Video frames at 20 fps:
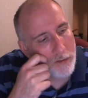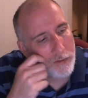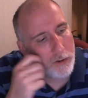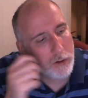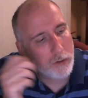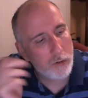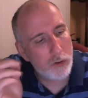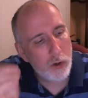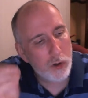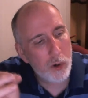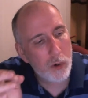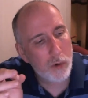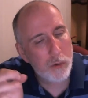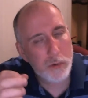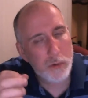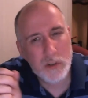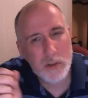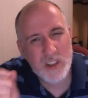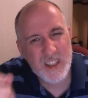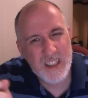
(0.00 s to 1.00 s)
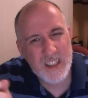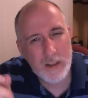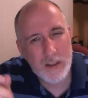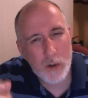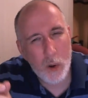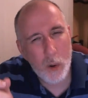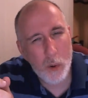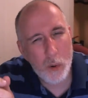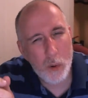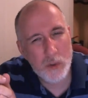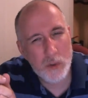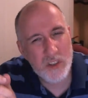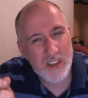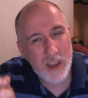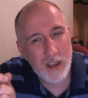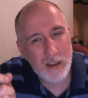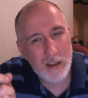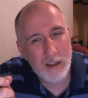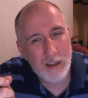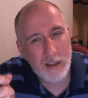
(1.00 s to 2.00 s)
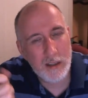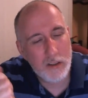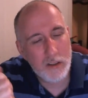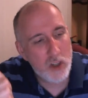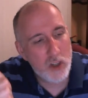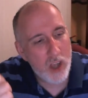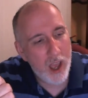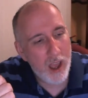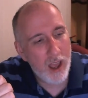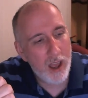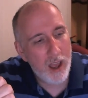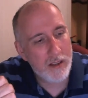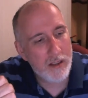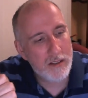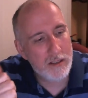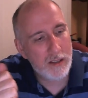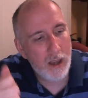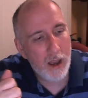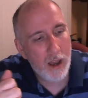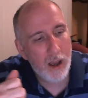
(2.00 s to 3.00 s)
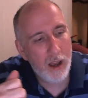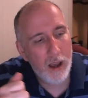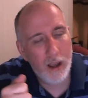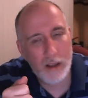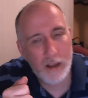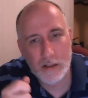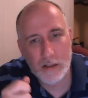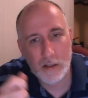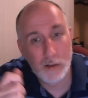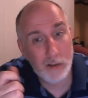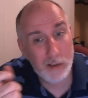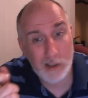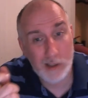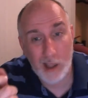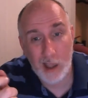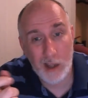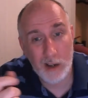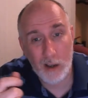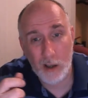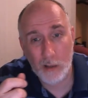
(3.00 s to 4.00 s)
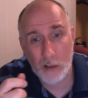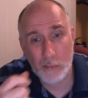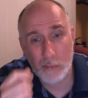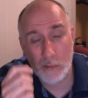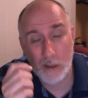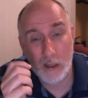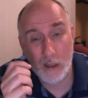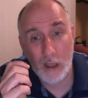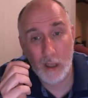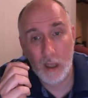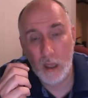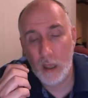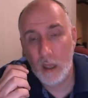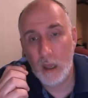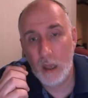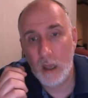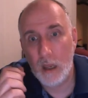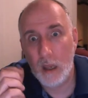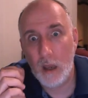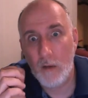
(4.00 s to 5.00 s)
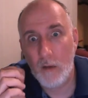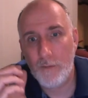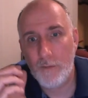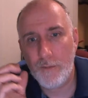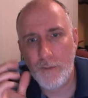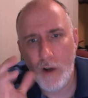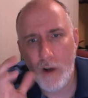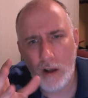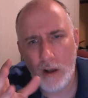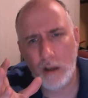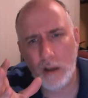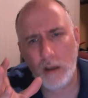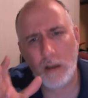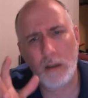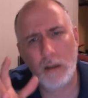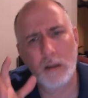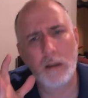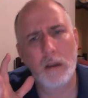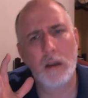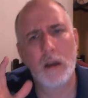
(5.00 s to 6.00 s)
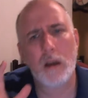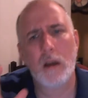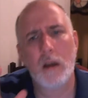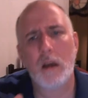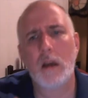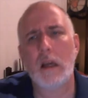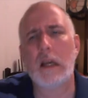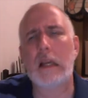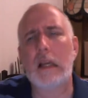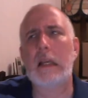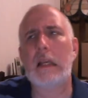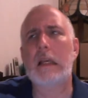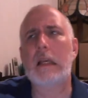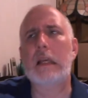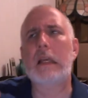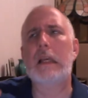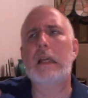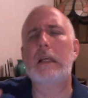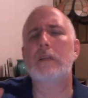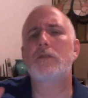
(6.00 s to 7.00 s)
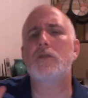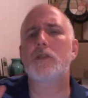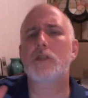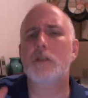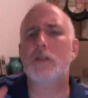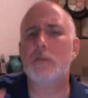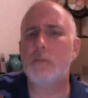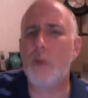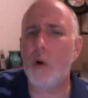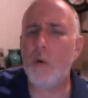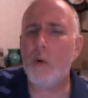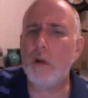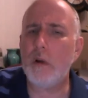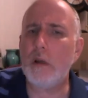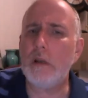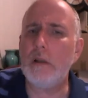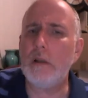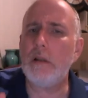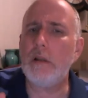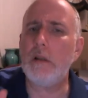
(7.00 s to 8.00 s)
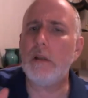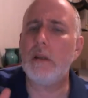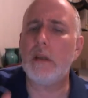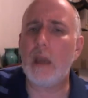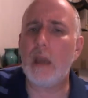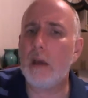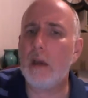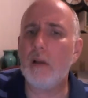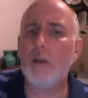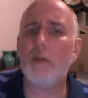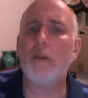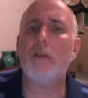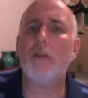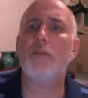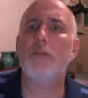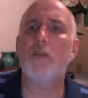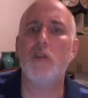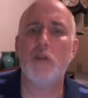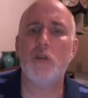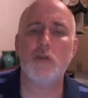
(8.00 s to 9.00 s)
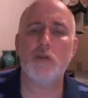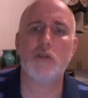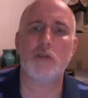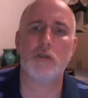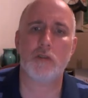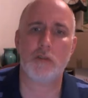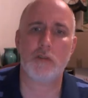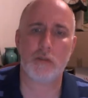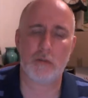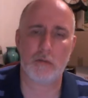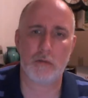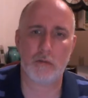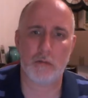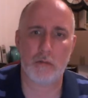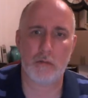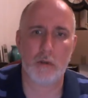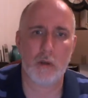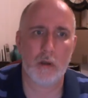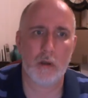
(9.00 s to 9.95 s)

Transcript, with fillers: for Doze, D-O-Z-E, Jazz Guys. Look that up. Fucking smoking killer fusion tune.